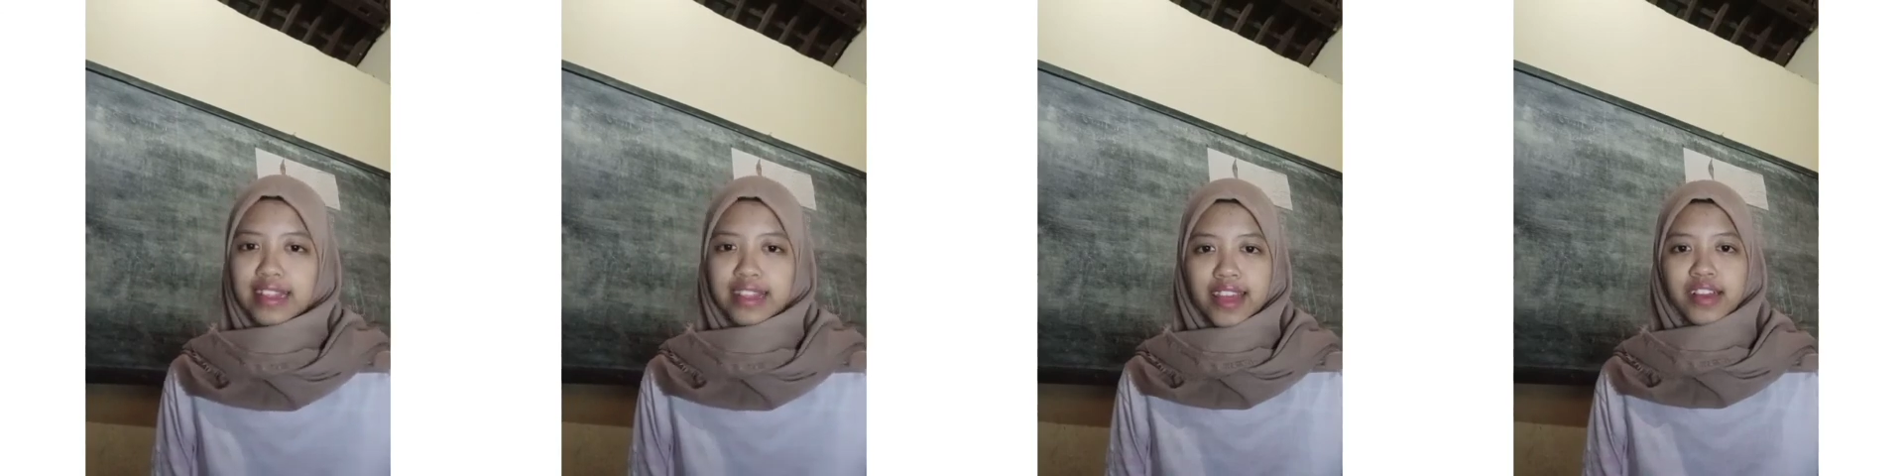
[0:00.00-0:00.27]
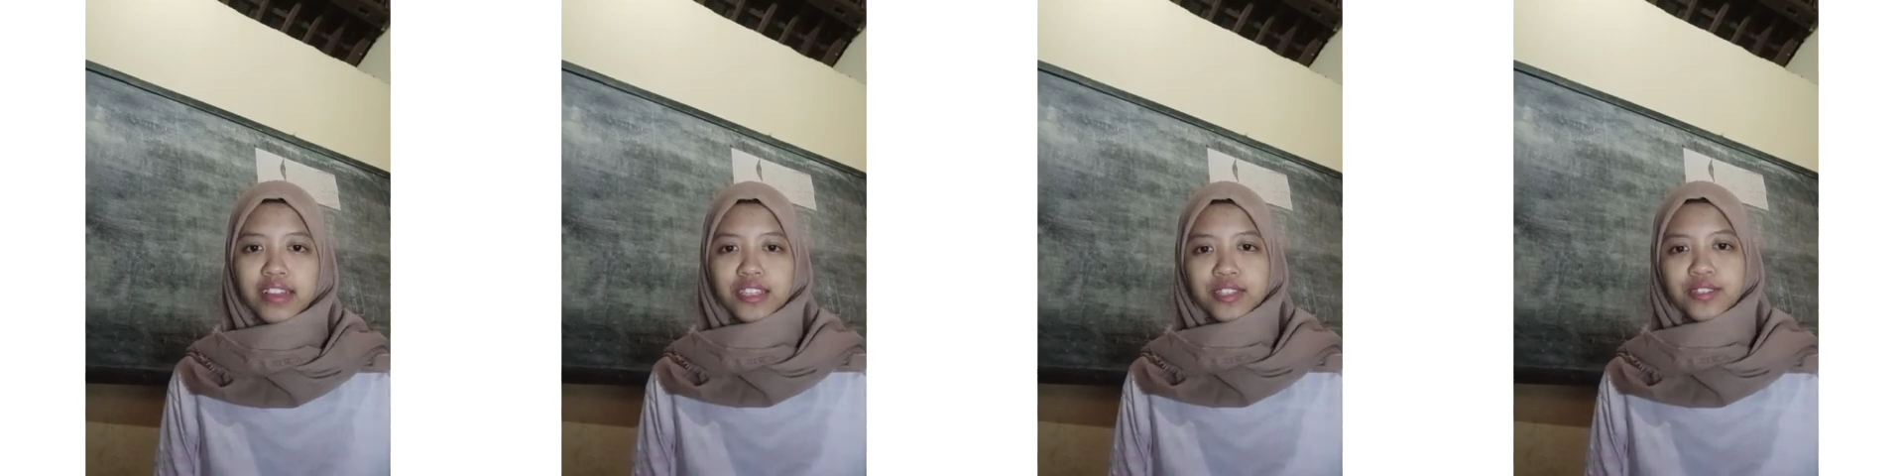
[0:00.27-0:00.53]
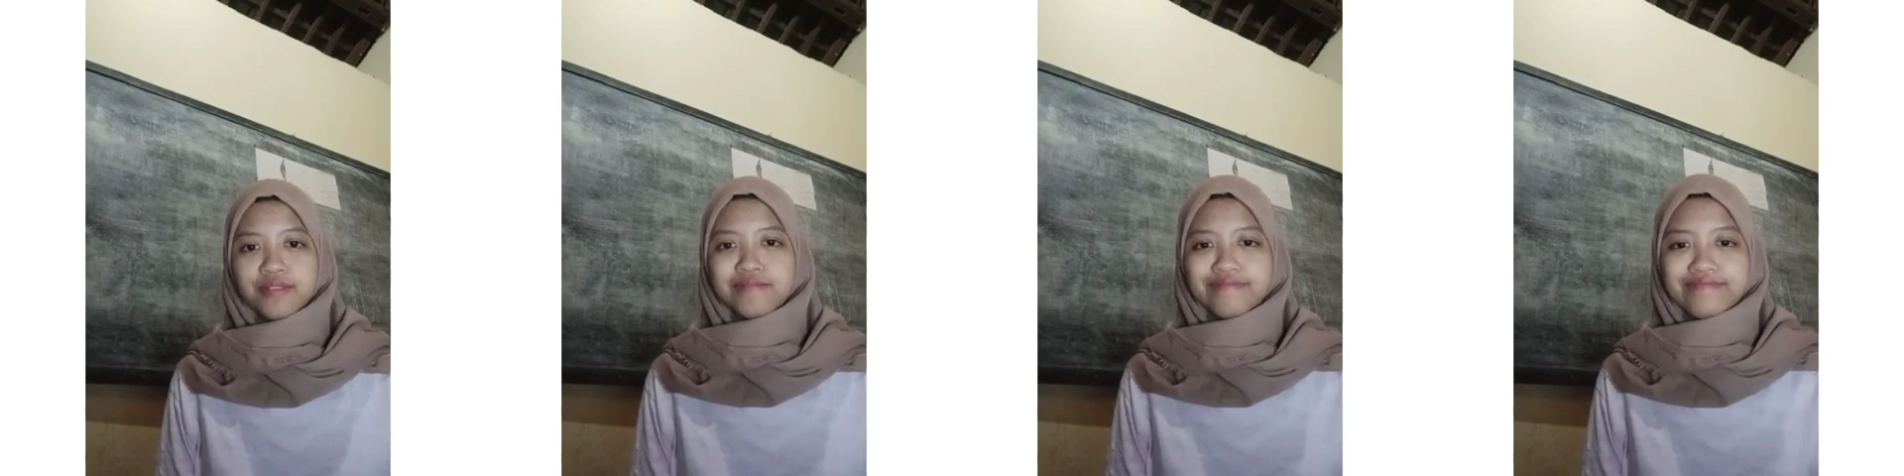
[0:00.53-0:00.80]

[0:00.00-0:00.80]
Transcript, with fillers: Thank you.